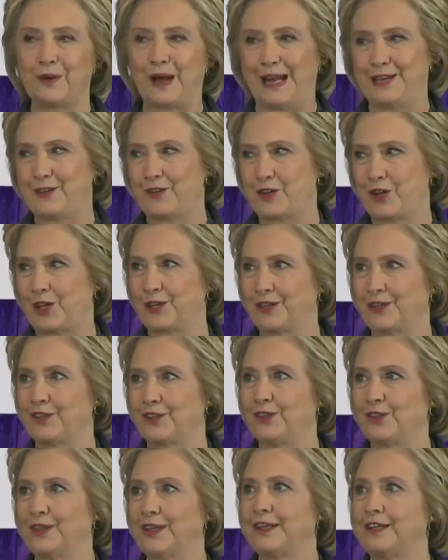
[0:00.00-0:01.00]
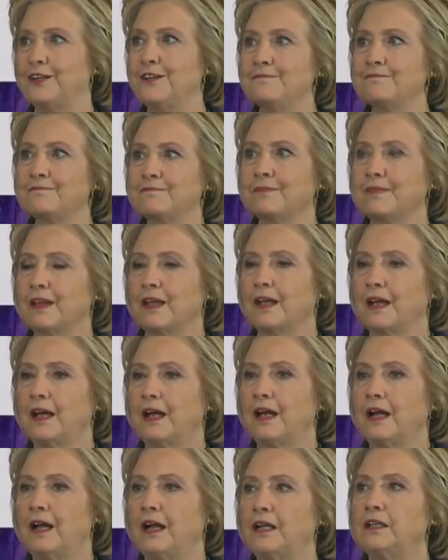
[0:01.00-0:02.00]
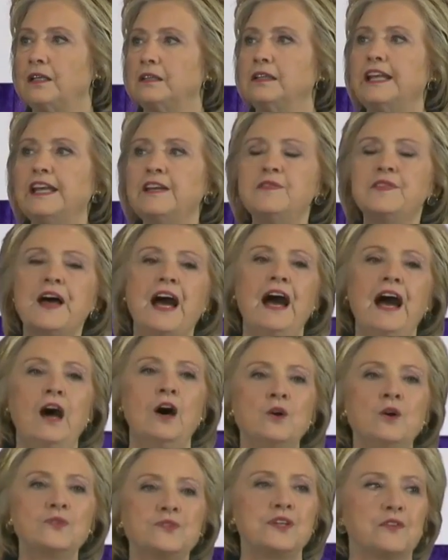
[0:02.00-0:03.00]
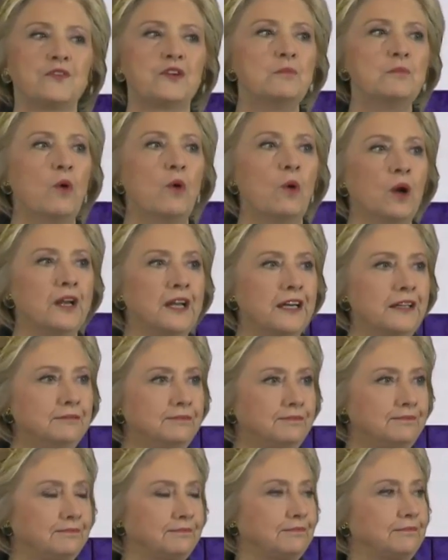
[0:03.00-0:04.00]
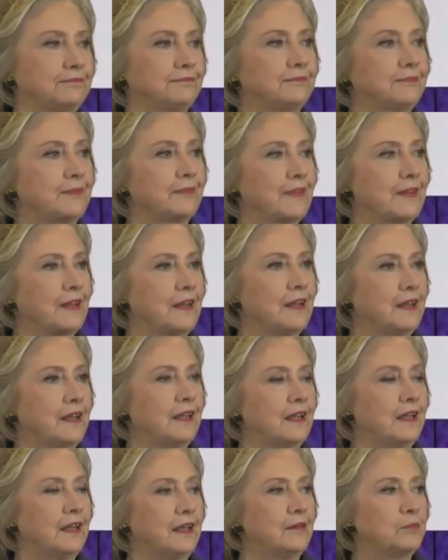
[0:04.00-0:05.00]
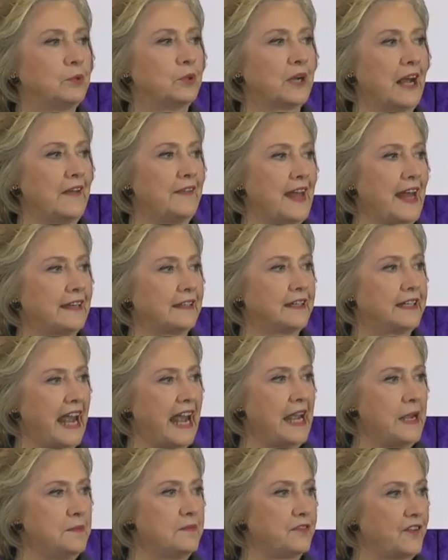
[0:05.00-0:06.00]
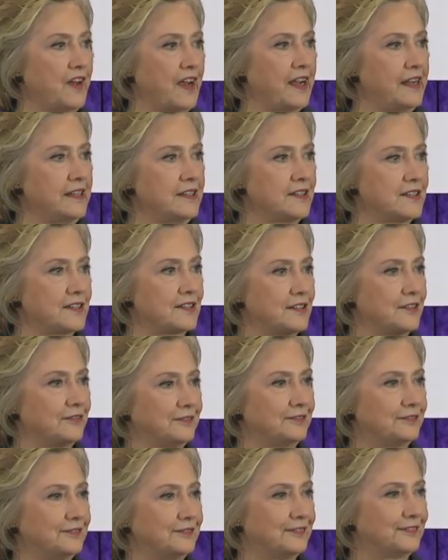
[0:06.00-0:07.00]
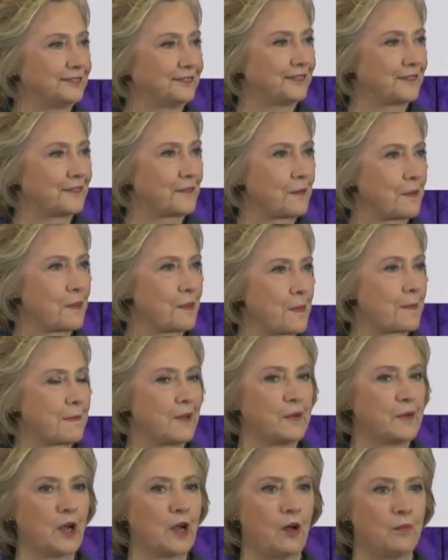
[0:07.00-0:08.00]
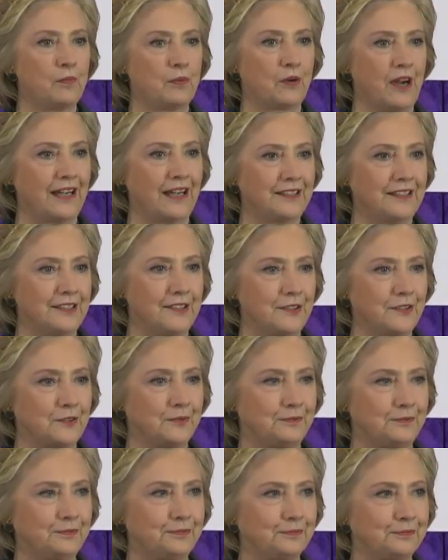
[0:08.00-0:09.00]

granddaughter earlier, leave the house every morning, put on that game face that we all practice,